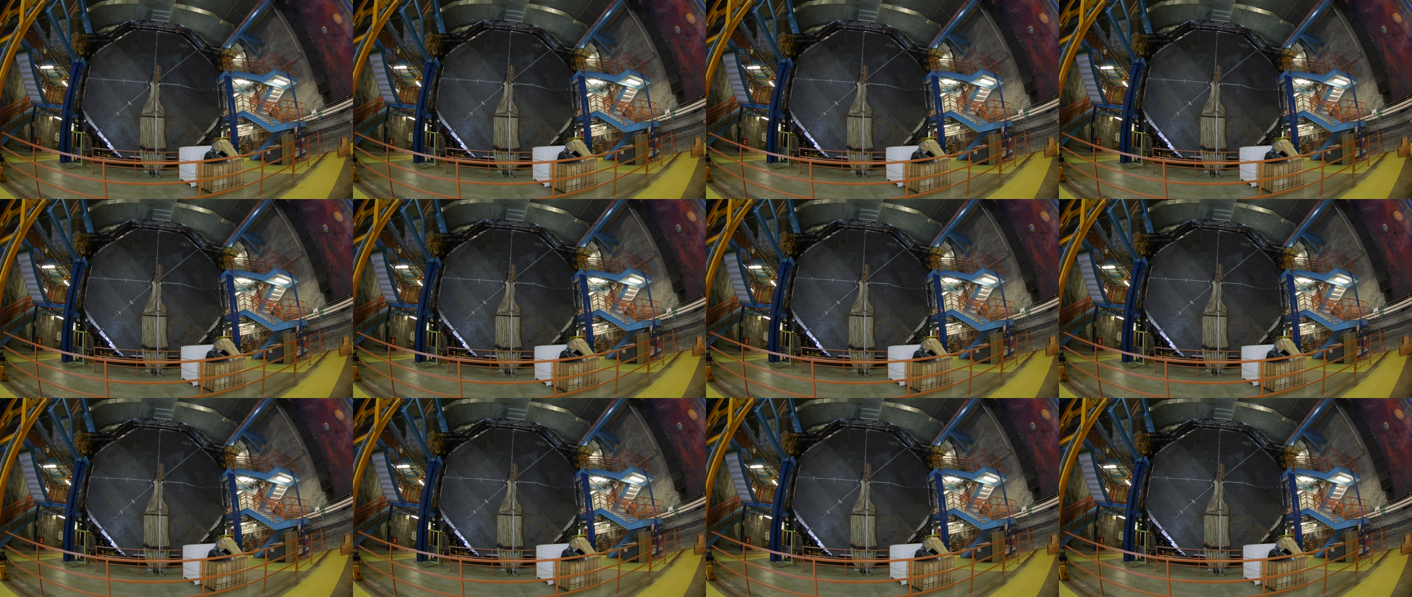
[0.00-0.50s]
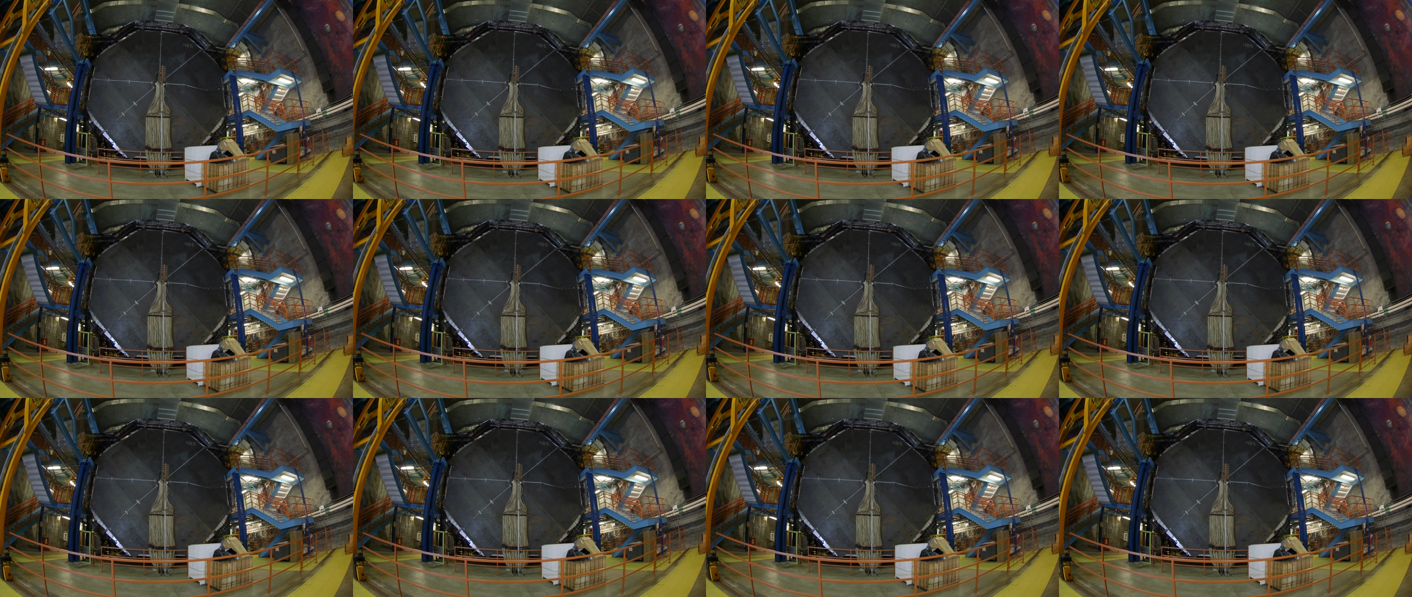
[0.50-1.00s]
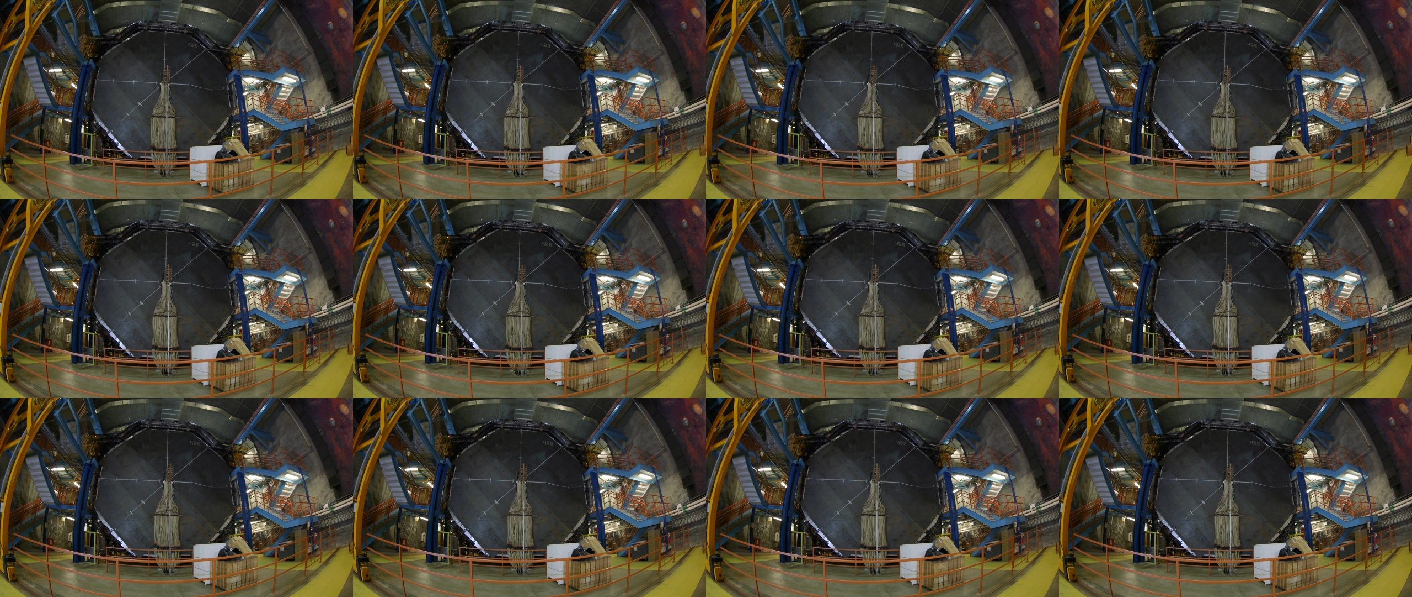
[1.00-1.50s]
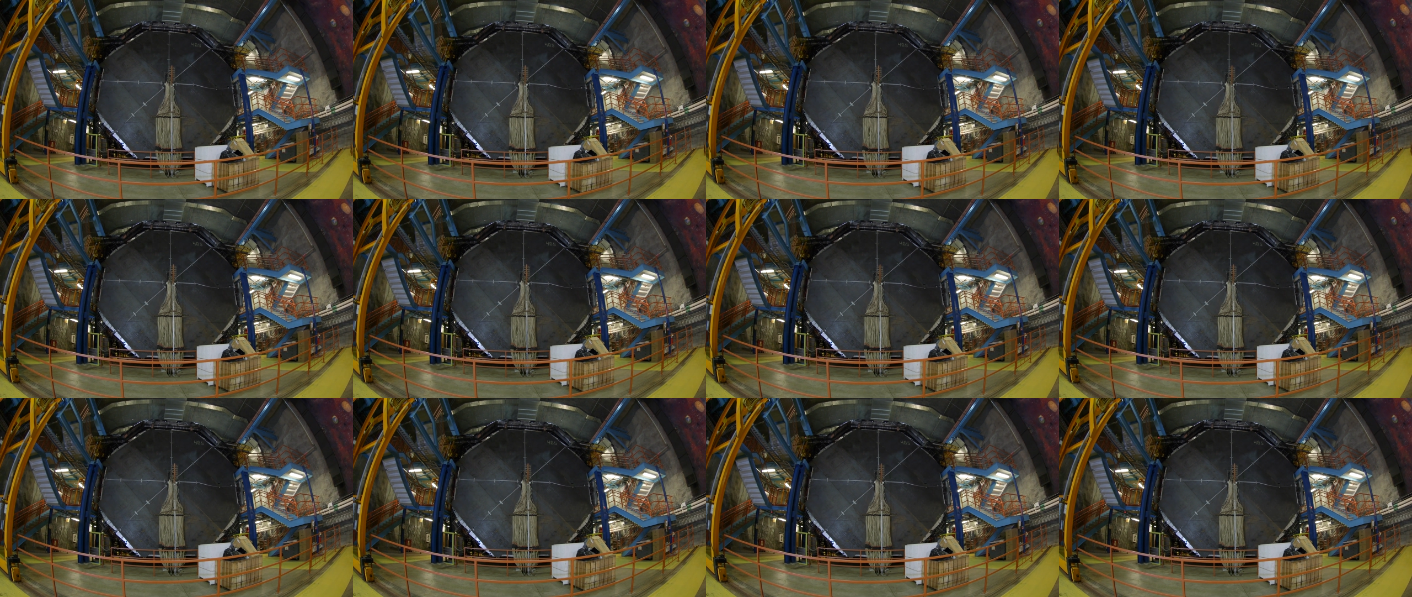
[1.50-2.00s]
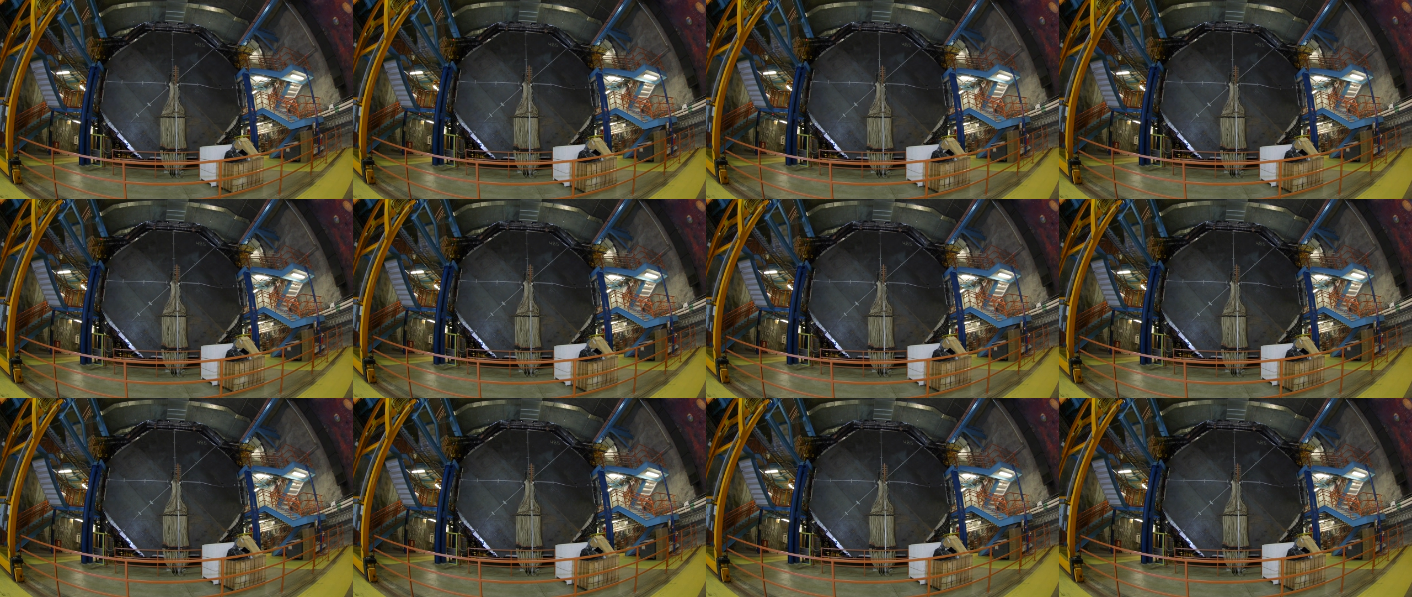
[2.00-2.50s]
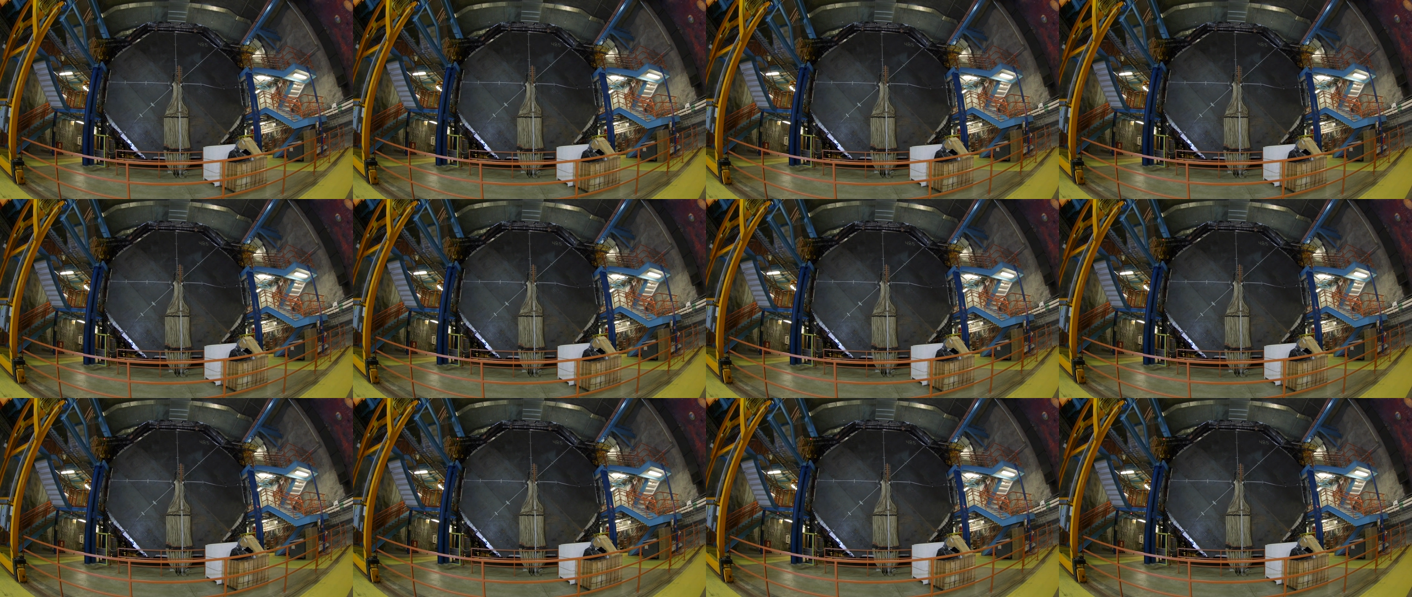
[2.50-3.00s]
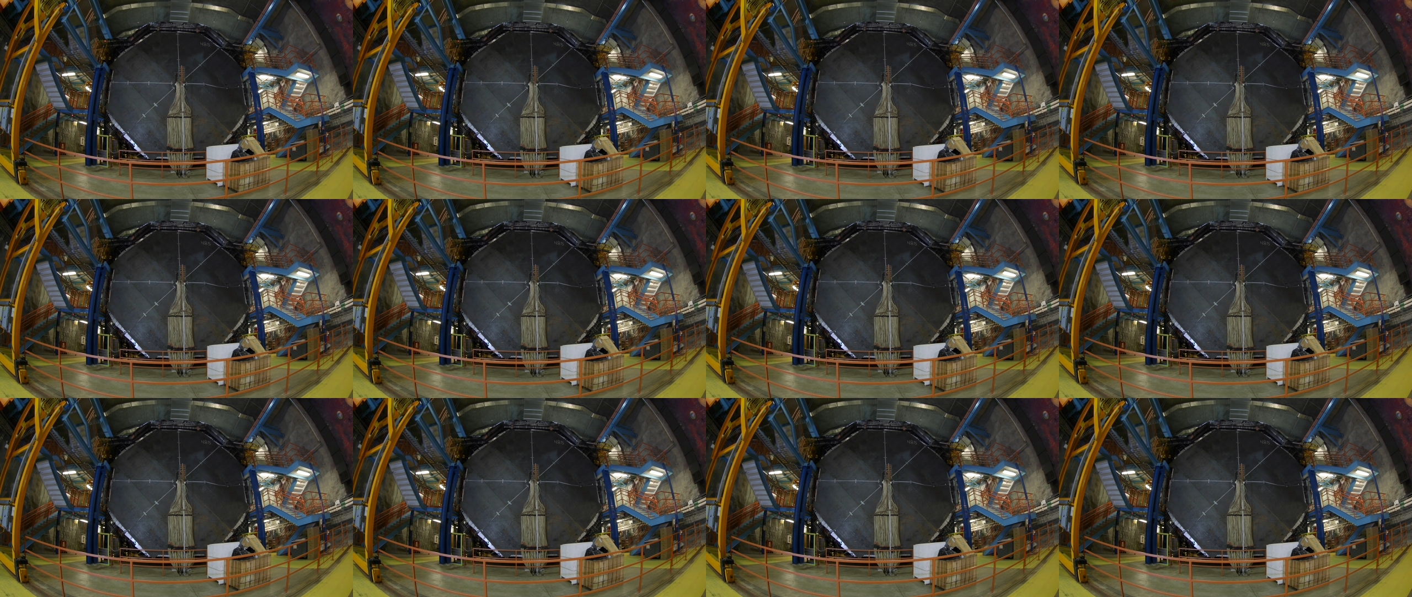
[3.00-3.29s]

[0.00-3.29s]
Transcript: [unreadable: no face in view]